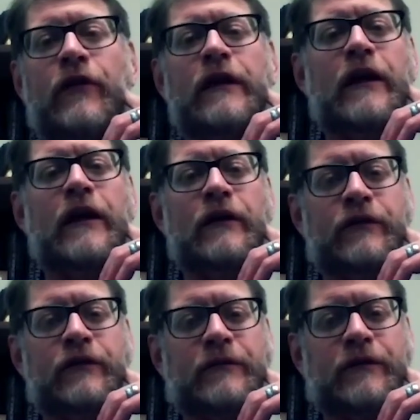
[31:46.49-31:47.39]
30
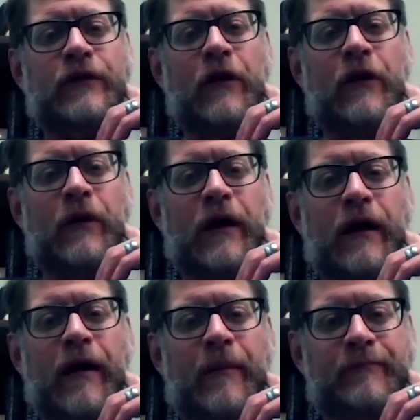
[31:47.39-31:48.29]
years.
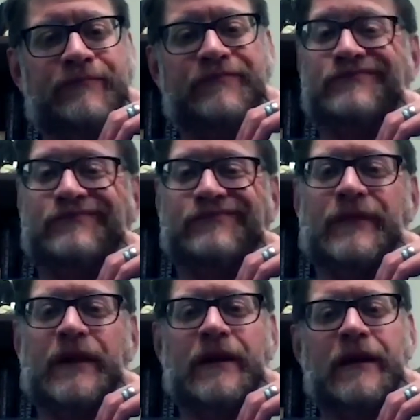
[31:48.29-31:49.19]
So
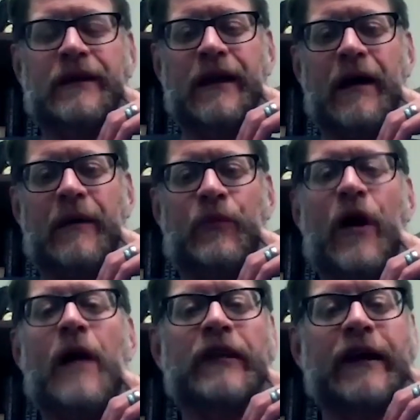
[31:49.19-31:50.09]
yeah,
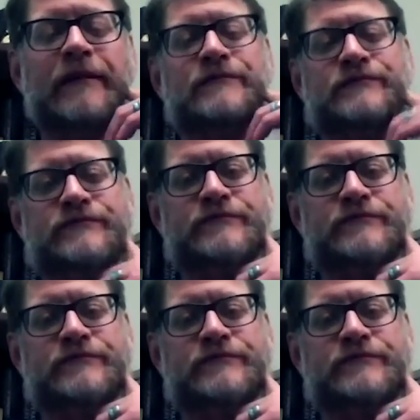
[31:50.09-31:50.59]
probably.